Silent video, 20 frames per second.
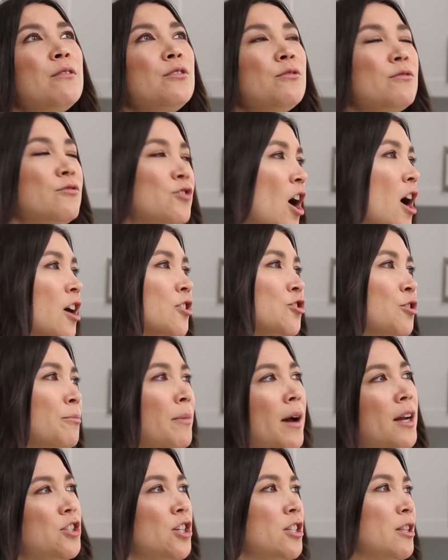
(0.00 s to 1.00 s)
you talk
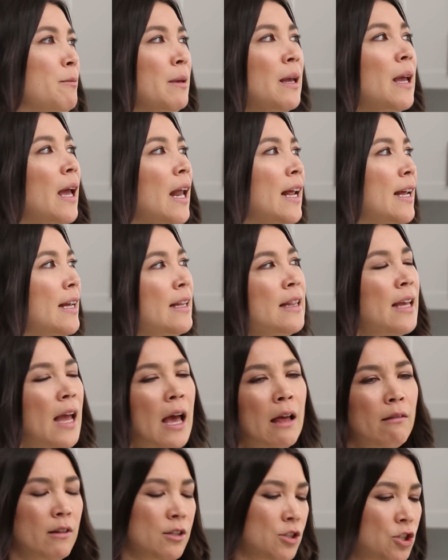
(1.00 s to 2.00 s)
too much at the beginning and the
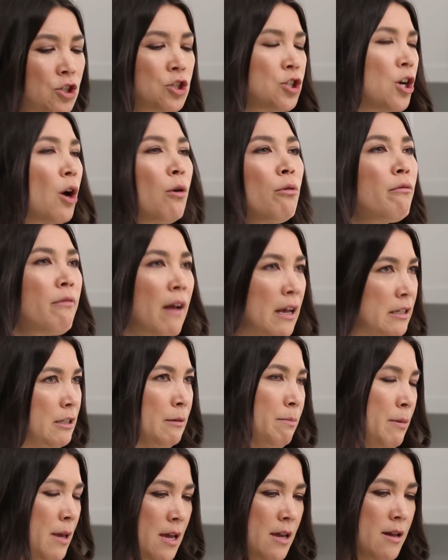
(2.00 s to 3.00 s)
end. Like, just show the
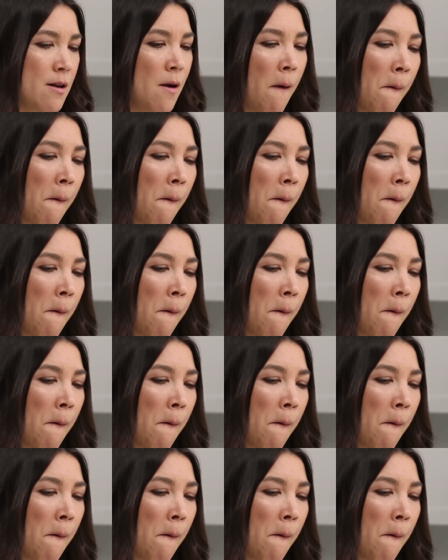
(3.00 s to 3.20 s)
recipe.